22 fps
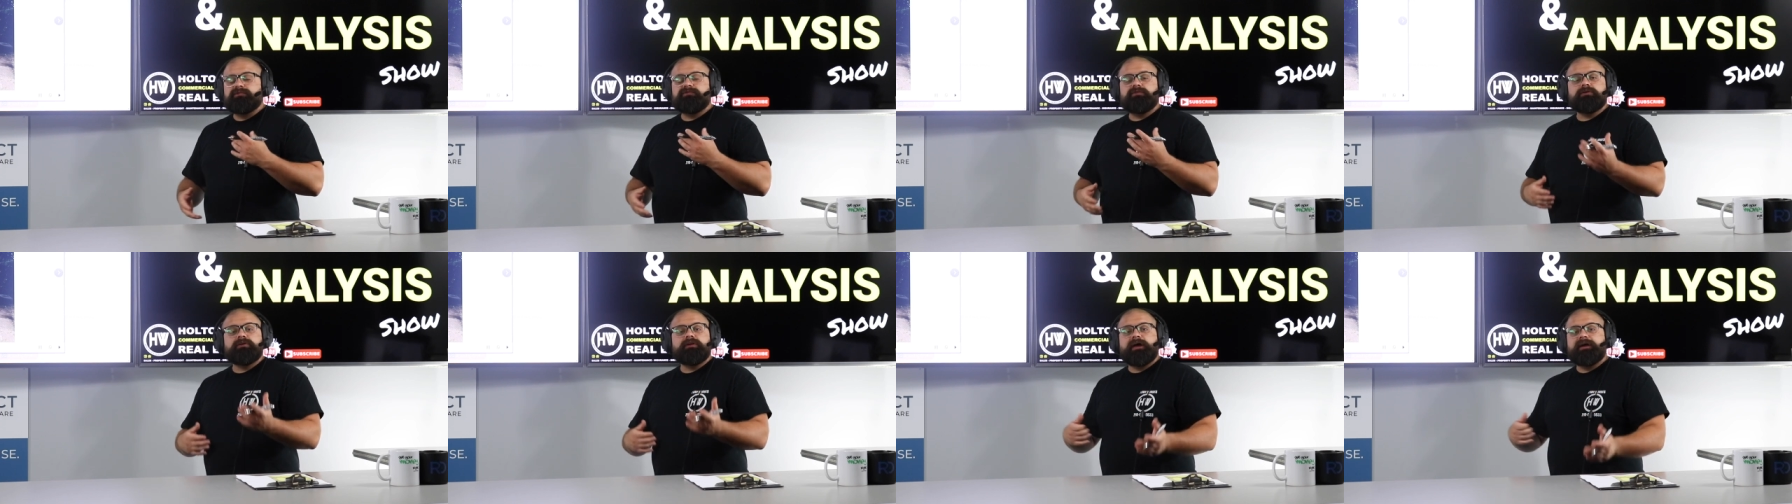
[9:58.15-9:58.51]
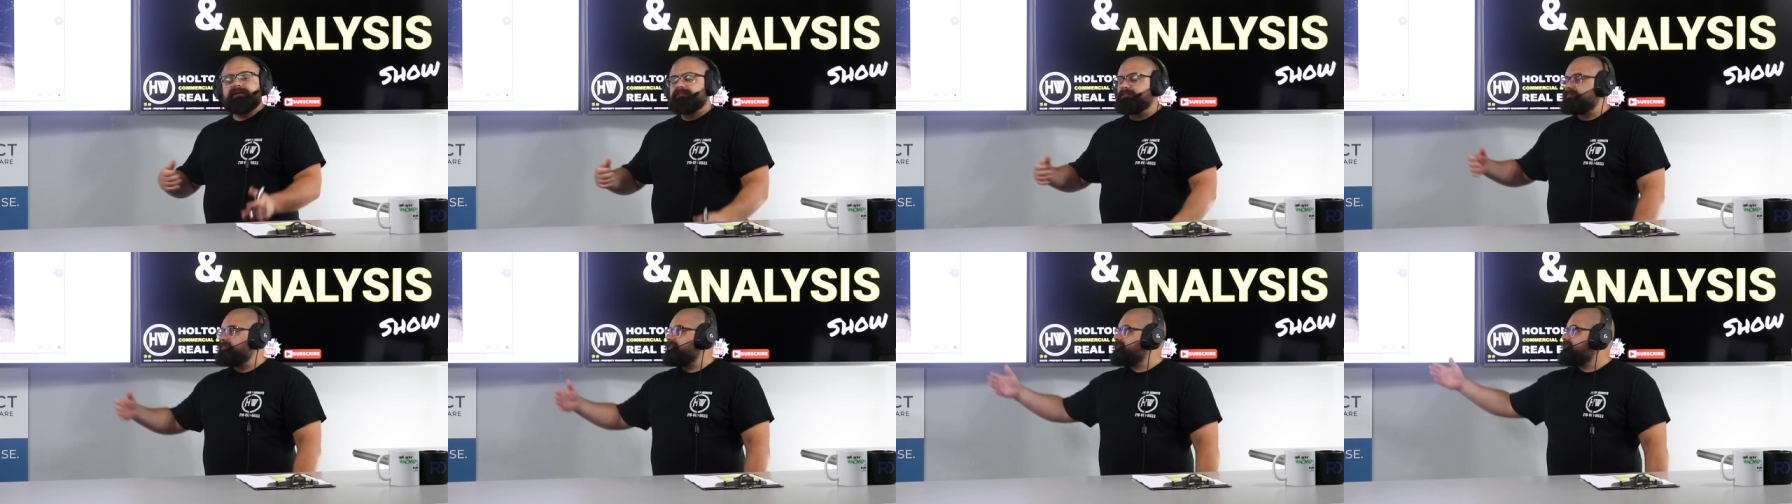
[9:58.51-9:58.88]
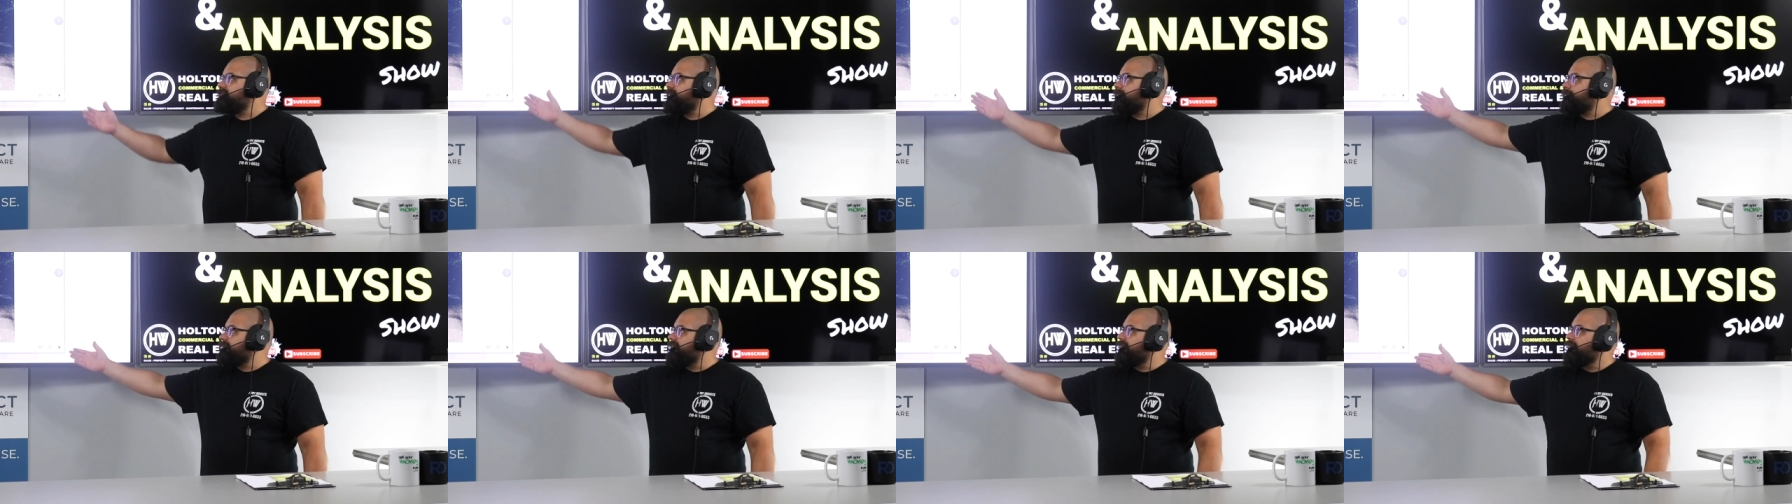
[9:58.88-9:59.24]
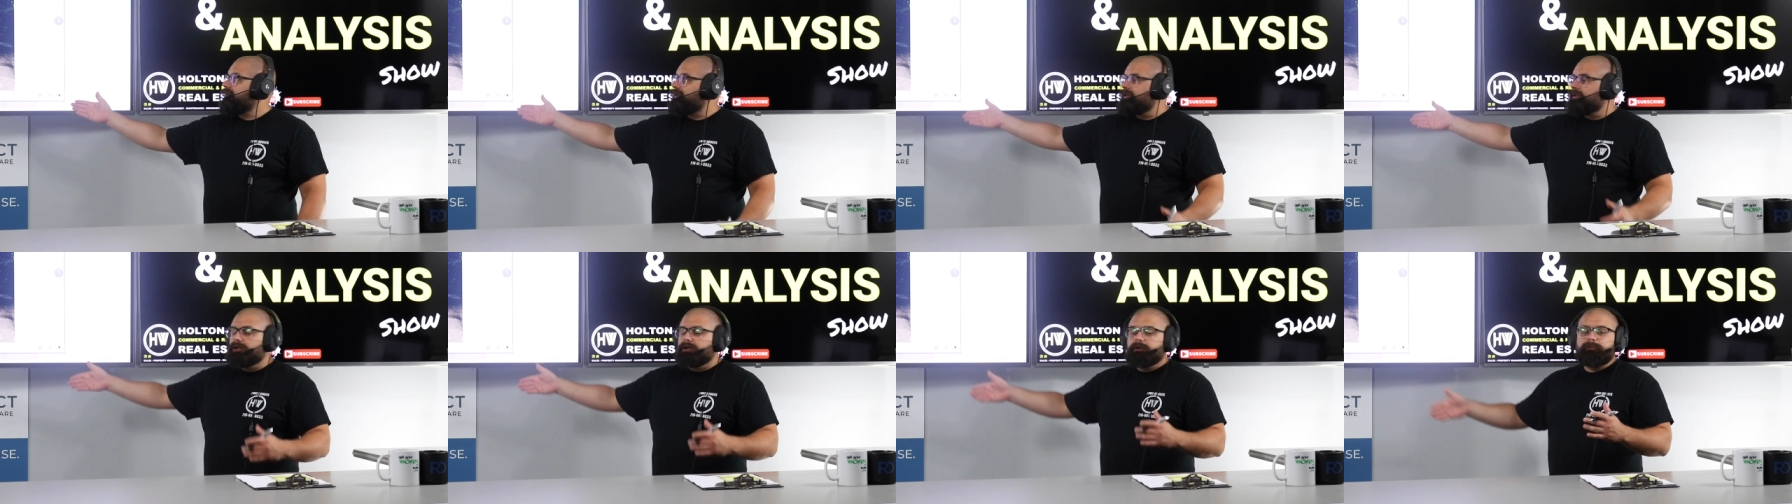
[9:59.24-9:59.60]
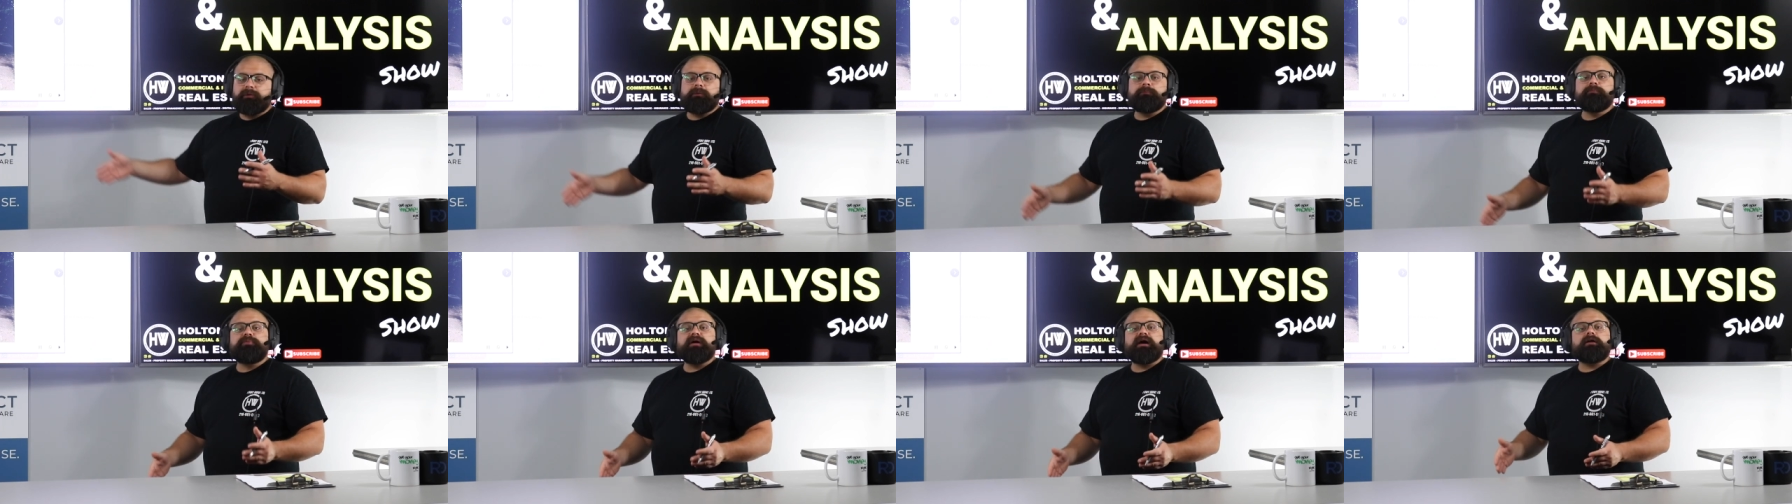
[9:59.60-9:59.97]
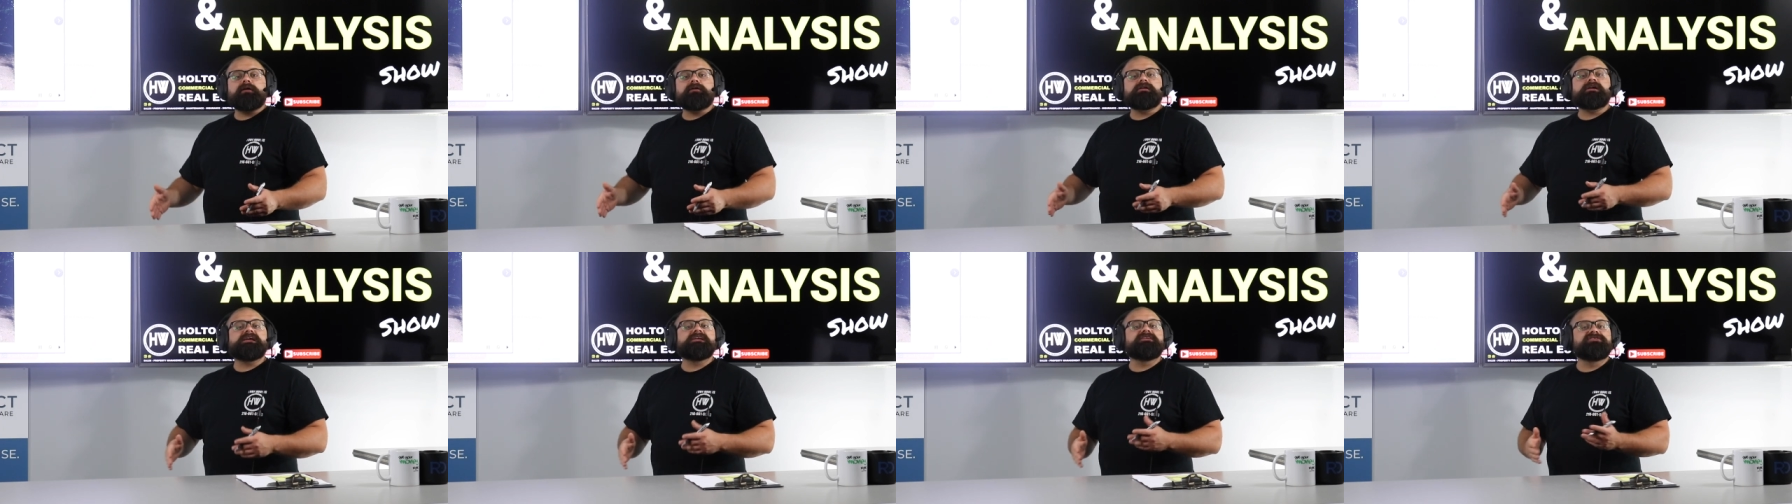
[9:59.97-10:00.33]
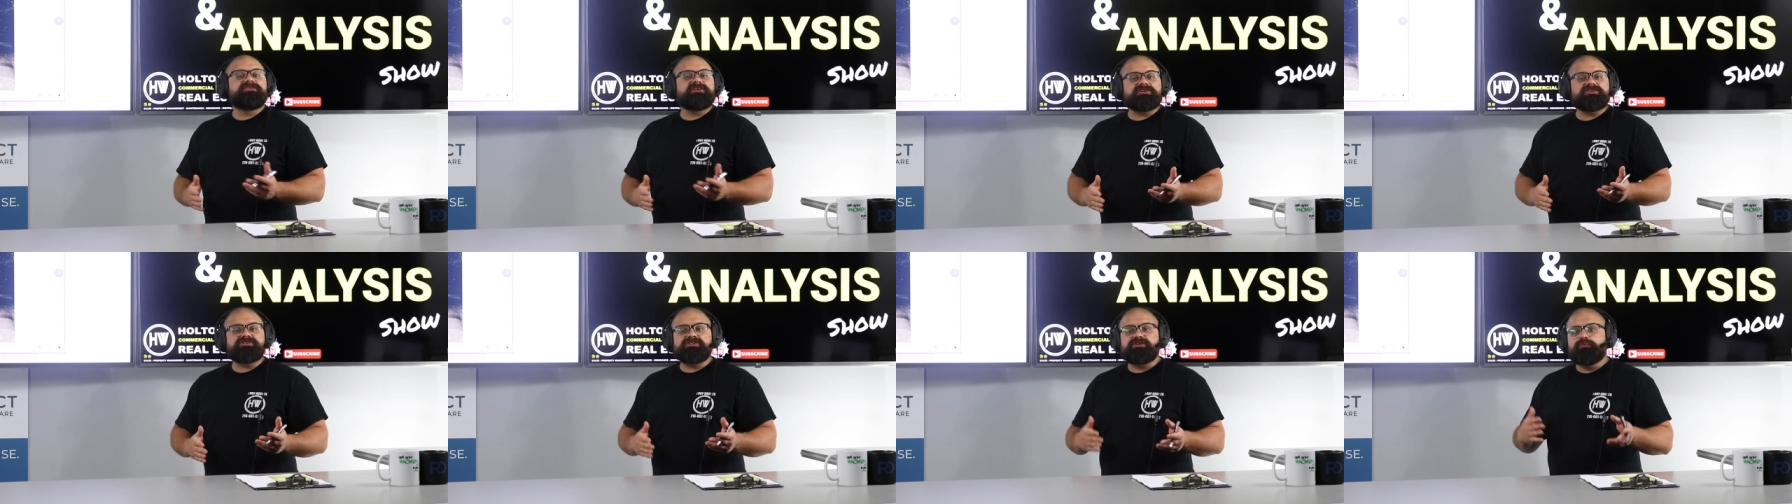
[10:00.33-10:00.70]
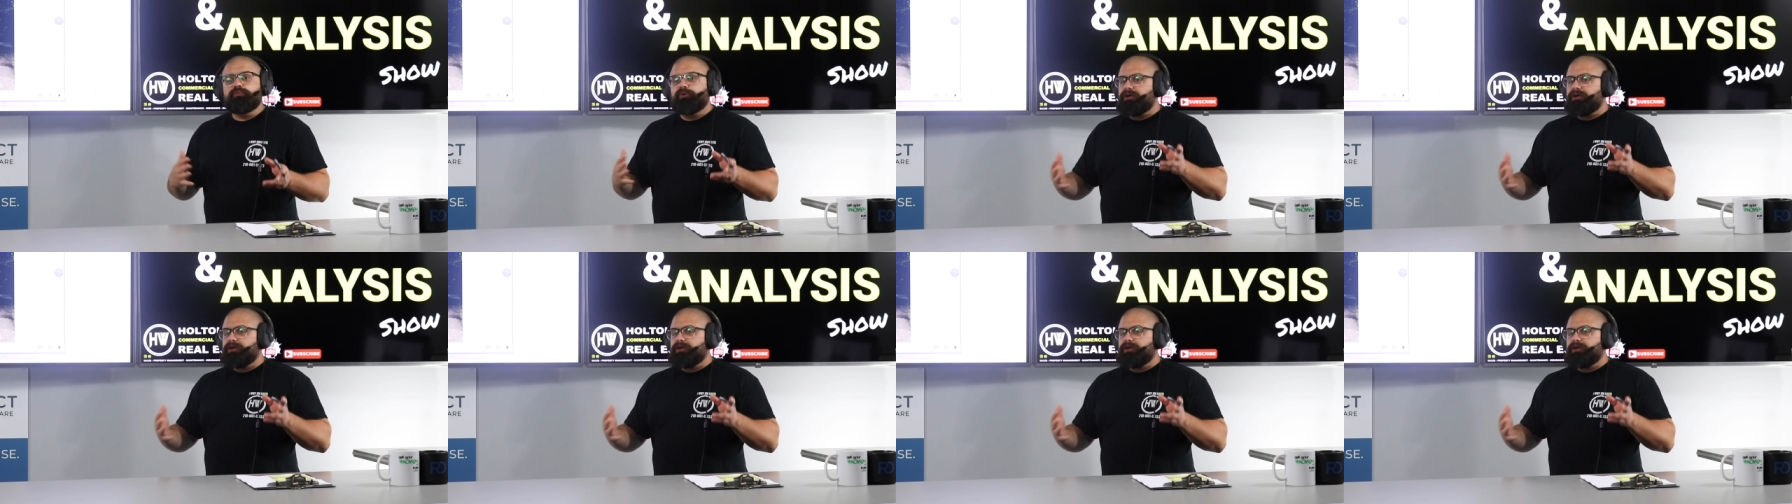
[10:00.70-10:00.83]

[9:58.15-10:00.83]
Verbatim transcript: If you'd like to see something in a little bit better condition,